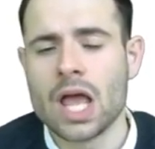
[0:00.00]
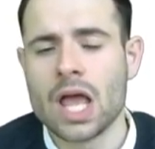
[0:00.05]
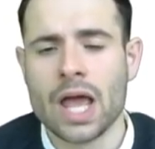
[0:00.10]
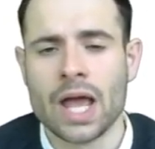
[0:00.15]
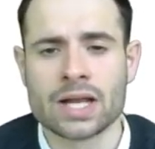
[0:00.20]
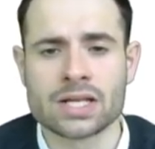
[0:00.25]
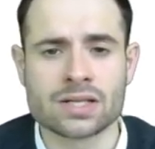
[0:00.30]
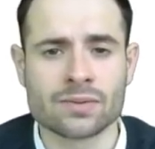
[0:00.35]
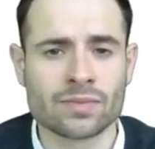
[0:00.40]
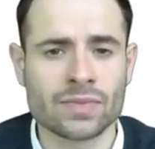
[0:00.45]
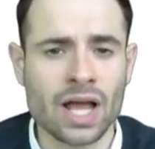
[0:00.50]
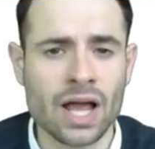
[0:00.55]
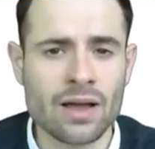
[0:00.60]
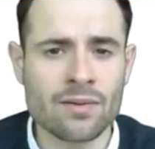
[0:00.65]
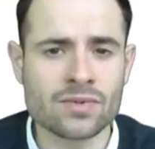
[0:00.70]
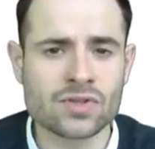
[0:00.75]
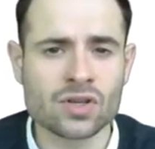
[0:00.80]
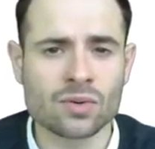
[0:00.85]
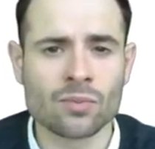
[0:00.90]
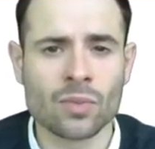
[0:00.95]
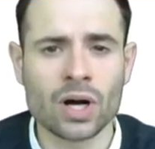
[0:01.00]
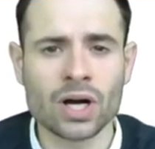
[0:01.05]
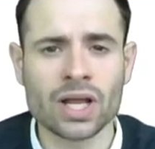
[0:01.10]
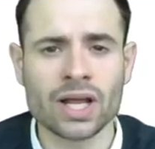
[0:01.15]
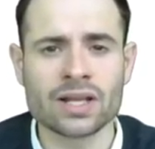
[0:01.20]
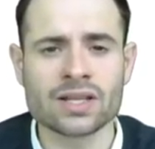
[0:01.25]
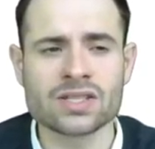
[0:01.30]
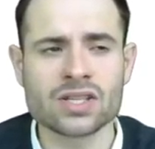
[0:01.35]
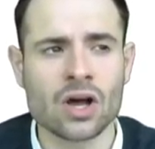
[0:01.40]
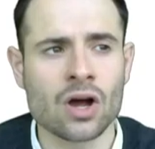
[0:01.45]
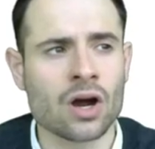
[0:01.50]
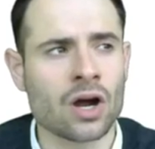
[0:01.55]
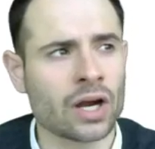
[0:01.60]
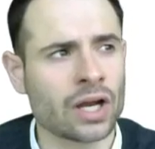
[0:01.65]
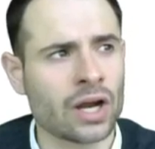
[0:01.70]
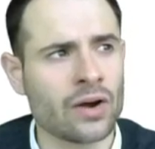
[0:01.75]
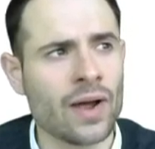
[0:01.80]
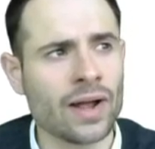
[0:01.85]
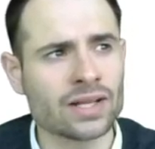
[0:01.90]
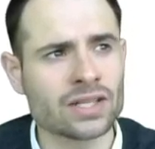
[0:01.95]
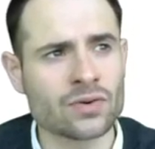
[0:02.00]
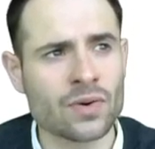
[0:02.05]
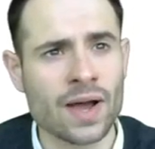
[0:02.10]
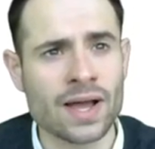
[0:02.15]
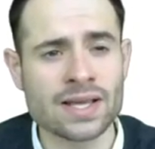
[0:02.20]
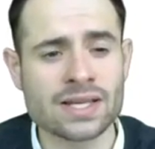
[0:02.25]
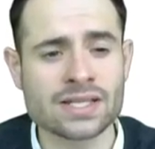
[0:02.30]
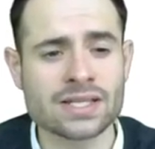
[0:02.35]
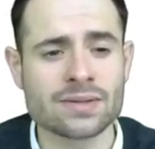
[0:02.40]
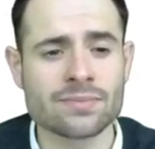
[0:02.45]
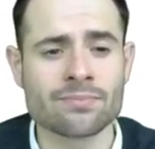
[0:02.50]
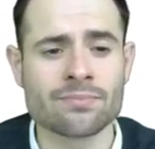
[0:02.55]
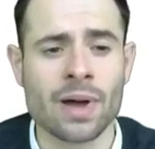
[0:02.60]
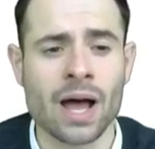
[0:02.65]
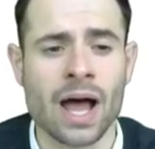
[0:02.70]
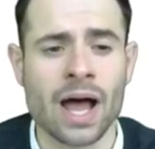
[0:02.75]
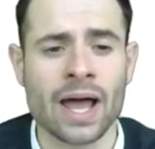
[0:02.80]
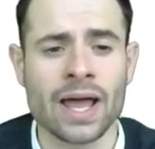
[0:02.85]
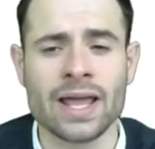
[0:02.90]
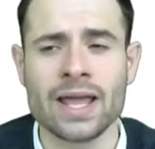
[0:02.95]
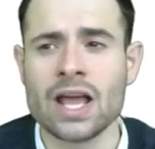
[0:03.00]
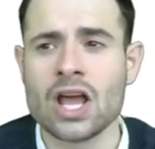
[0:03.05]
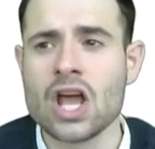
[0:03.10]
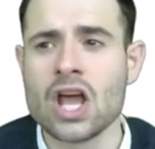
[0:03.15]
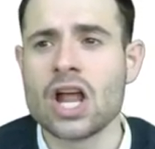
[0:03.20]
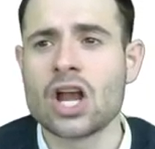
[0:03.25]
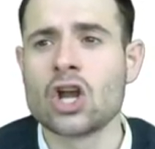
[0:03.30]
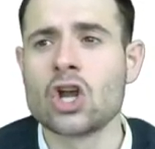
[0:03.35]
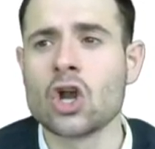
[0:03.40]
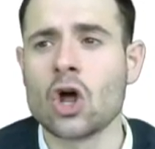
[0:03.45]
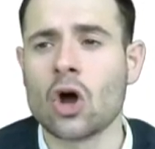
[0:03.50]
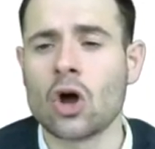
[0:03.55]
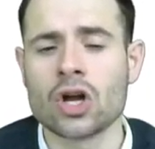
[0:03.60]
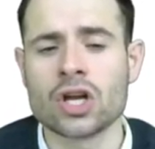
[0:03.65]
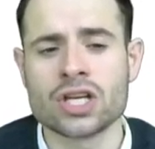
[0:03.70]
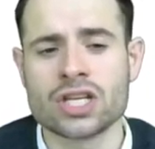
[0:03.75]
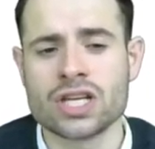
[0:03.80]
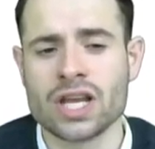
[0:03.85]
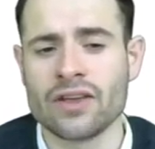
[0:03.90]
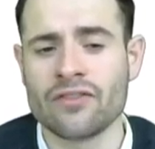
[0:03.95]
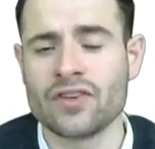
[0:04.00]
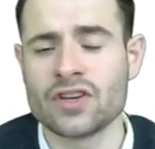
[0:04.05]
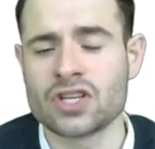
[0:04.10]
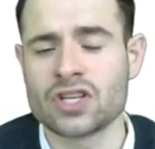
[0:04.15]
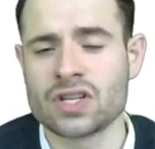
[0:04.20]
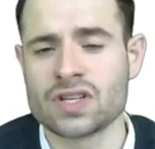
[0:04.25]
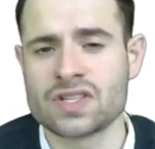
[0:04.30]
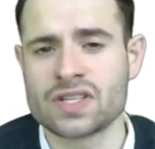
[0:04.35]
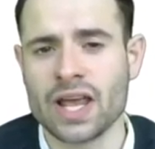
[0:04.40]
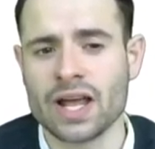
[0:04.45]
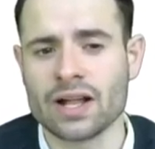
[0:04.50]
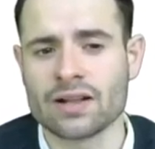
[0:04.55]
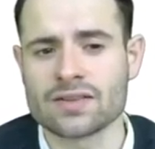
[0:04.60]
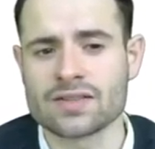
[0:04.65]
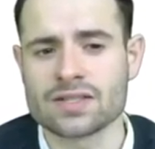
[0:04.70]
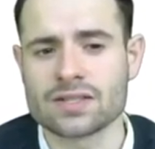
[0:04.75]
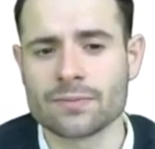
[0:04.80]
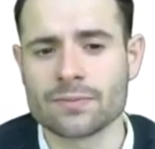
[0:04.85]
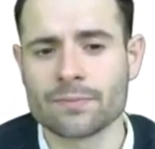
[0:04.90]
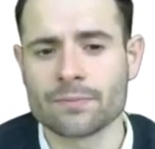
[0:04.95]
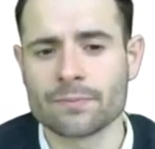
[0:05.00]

And sometimes some markets are characterized by large efficient scales.